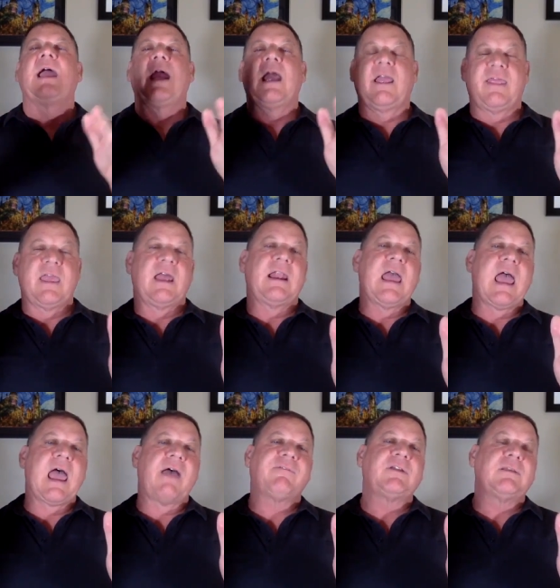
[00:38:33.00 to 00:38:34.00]
and then
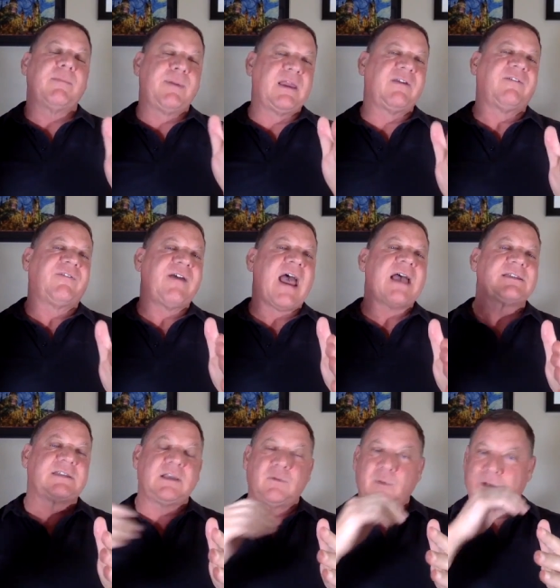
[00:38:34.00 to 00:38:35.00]
having the big
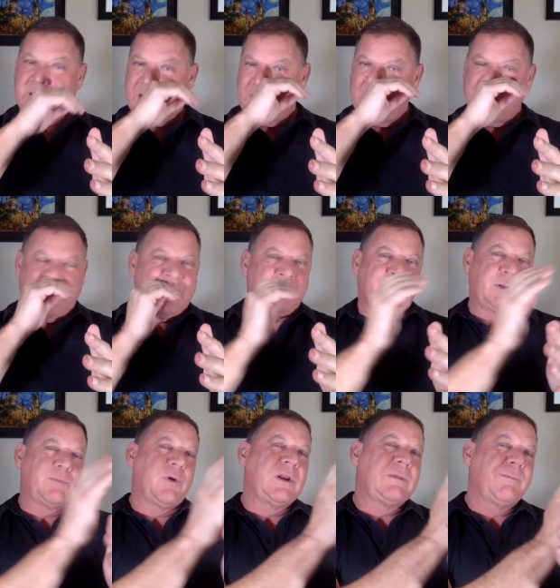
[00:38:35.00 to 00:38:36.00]
fasting window
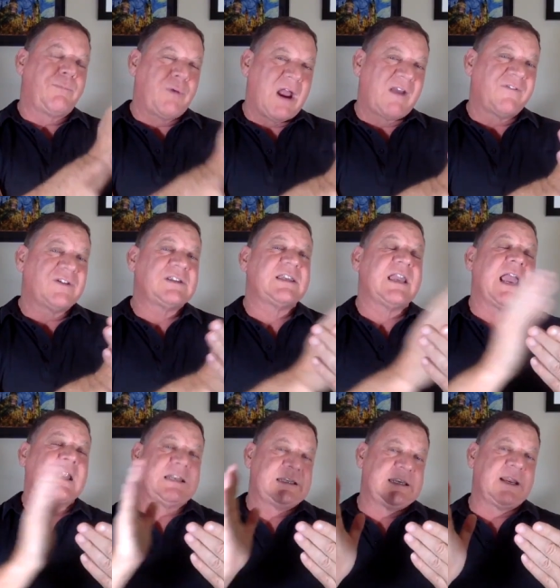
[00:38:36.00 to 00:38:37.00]
between breakfast
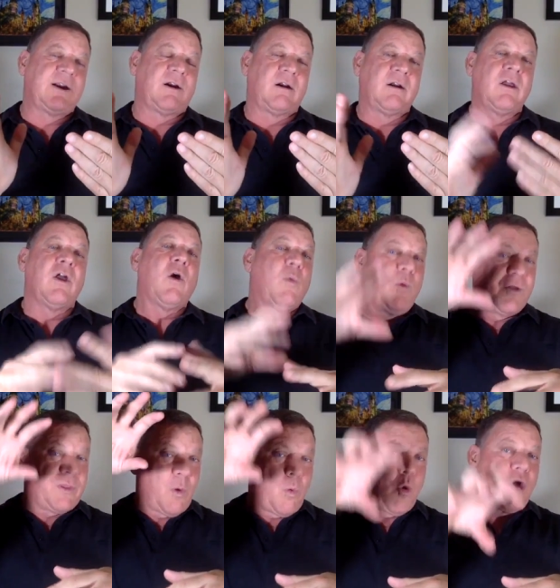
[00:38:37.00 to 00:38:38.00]
and dinner
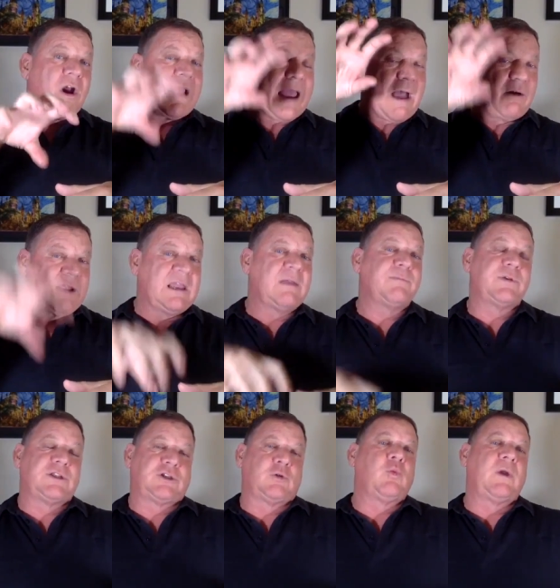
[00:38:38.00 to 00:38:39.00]
with a workout in
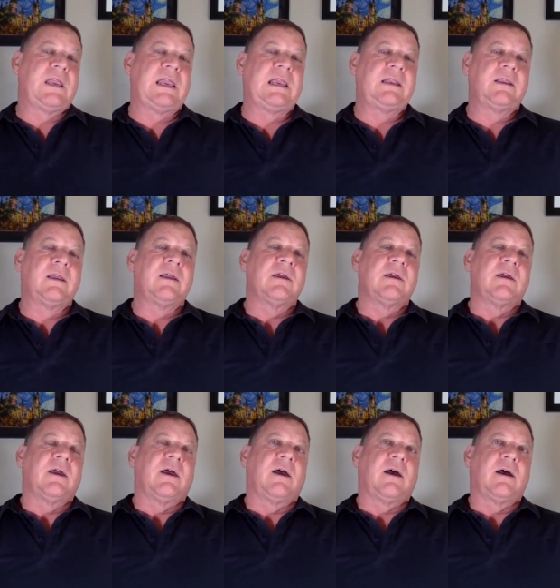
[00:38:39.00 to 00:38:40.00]
between.
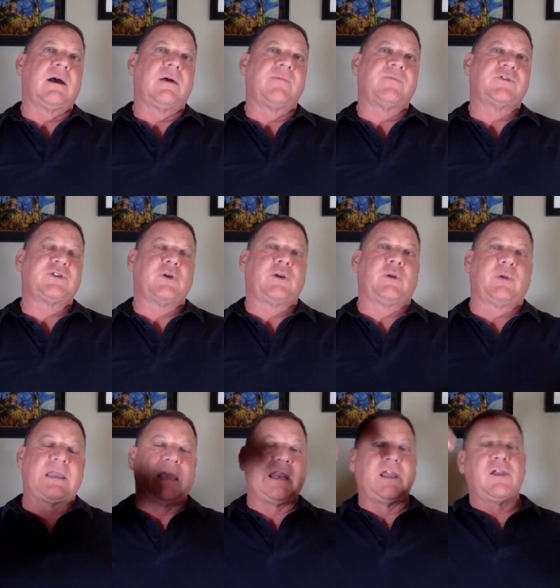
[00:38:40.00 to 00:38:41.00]
Um, so you're
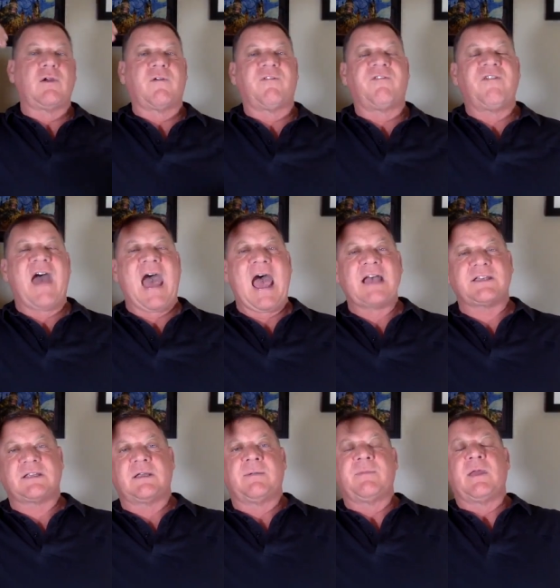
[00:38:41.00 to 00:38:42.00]
getting your
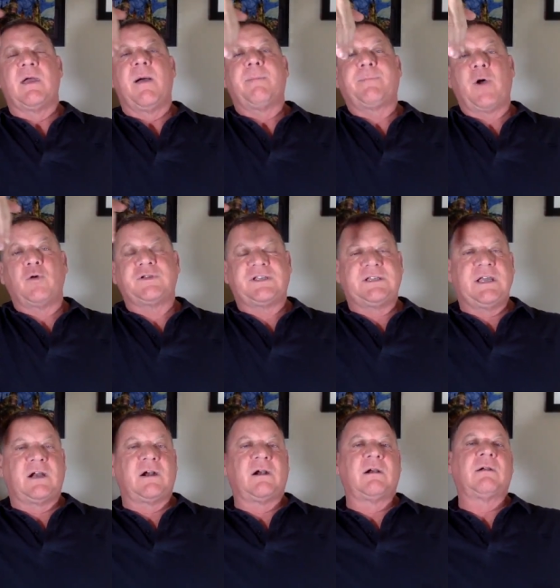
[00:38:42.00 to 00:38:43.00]
fast post
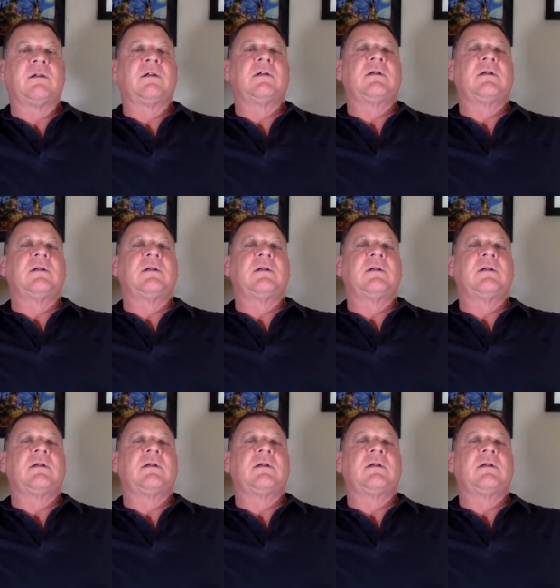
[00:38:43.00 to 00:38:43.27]
dinner